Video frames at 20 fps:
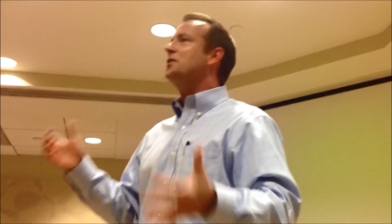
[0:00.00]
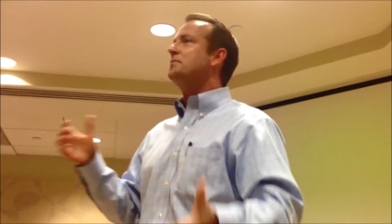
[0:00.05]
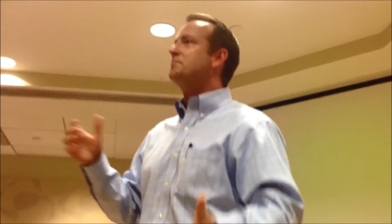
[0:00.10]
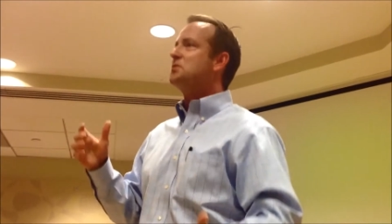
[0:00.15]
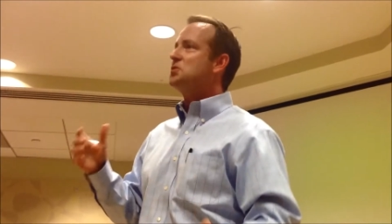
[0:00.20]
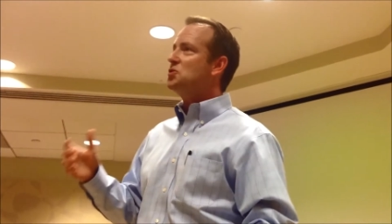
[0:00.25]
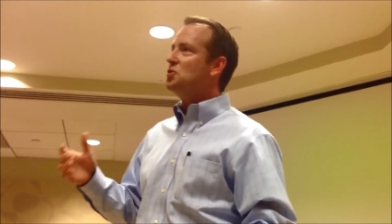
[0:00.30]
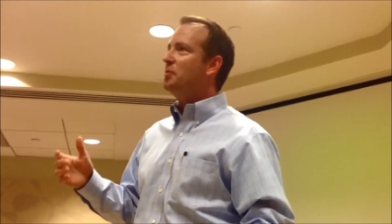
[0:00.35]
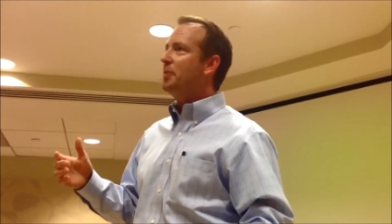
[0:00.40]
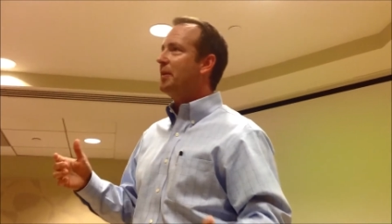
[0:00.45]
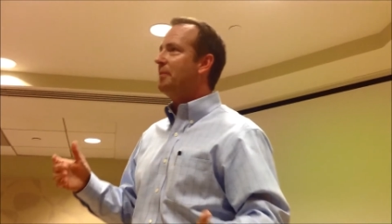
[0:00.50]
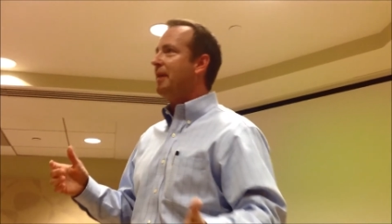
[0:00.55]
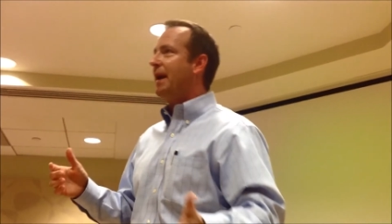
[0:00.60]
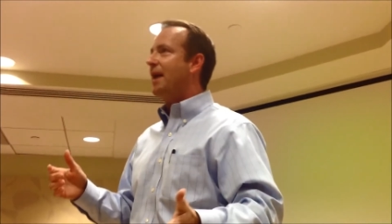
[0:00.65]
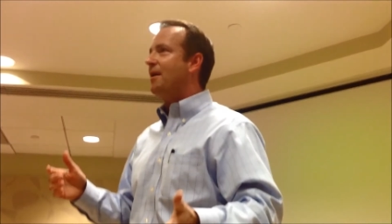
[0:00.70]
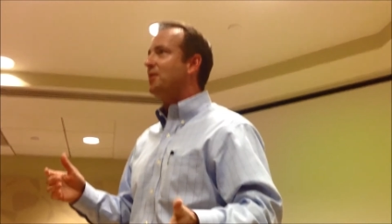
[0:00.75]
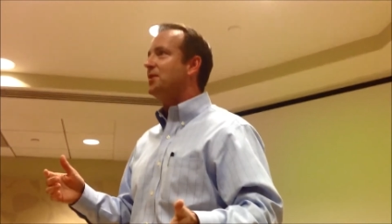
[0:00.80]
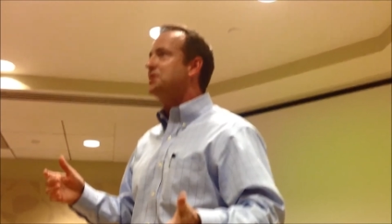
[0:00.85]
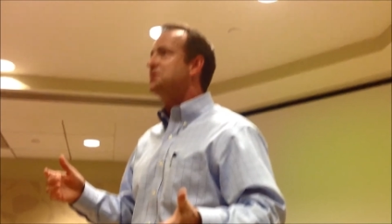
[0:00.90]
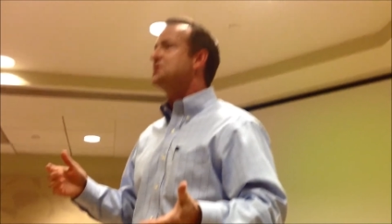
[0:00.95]
them
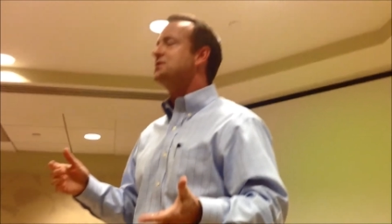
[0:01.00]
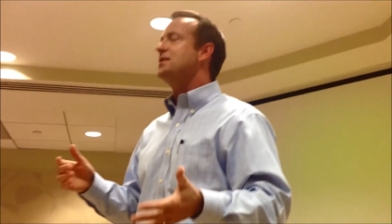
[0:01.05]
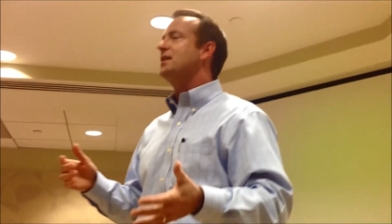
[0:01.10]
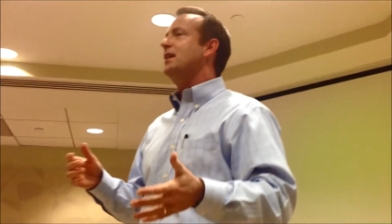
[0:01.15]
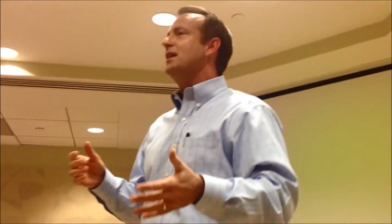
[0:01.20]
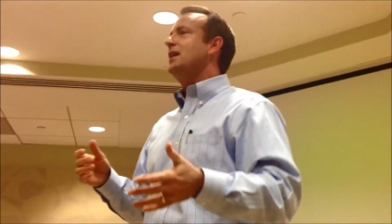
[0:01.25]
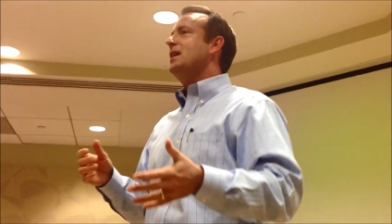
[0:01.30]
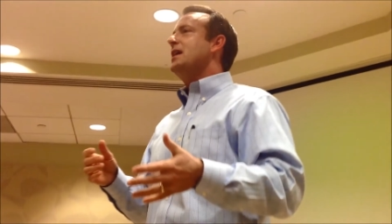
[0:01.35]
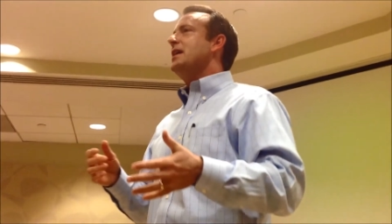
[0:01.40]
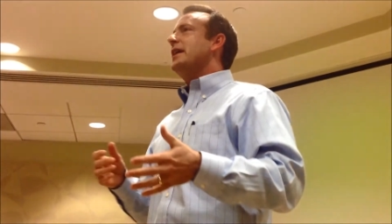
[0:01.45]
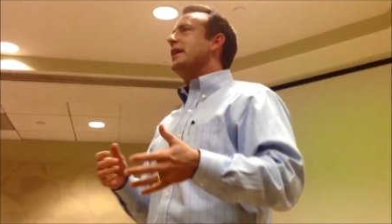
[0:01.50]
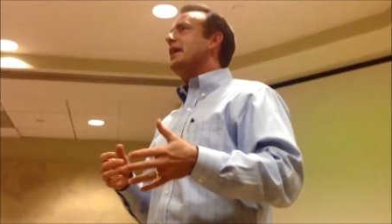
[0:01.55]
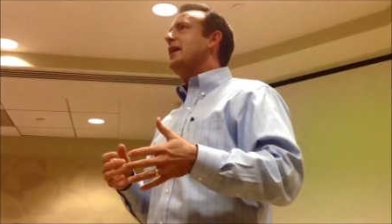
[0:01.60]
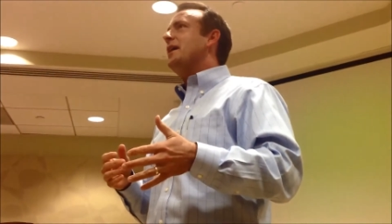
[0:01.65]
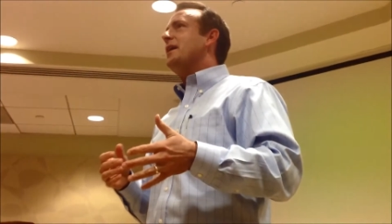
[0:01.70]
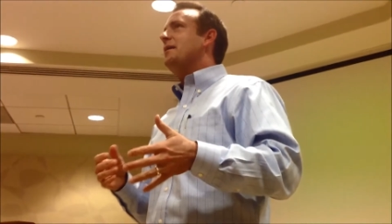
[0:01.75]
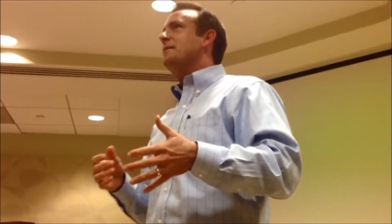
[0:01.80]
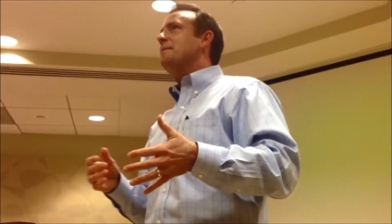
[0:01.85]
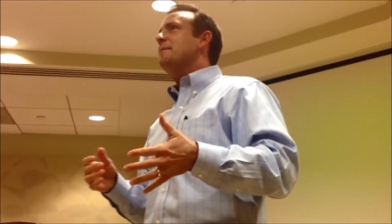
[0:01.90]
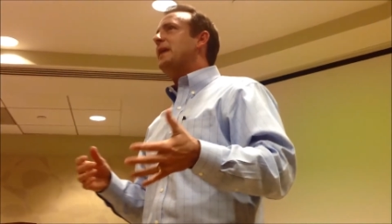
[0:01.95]
superpowers.
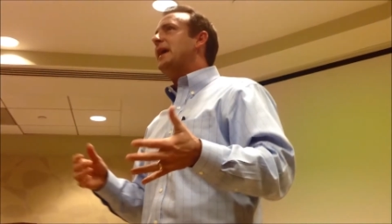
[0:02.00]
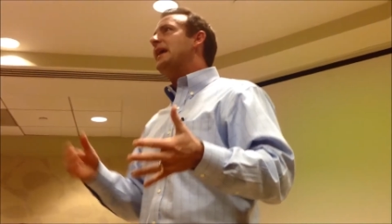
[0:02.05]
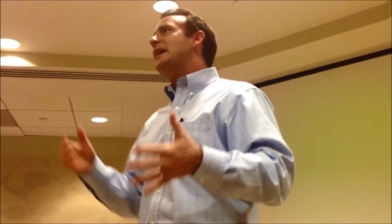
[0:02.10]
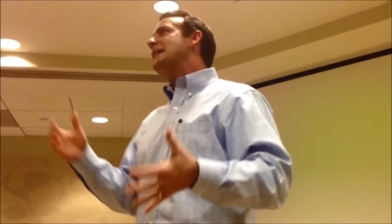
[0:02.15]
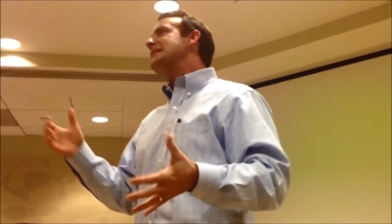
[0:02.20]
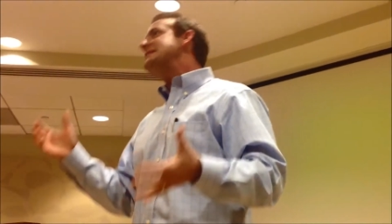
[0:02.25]
And I